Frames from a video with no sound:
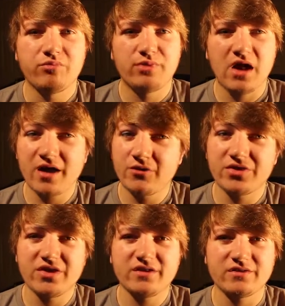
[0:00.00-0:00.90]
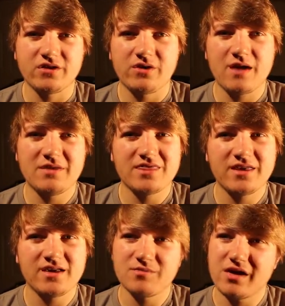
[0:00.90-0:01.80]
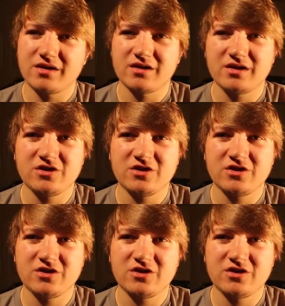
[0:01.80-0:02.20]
But I don't think so. I mean, think about it.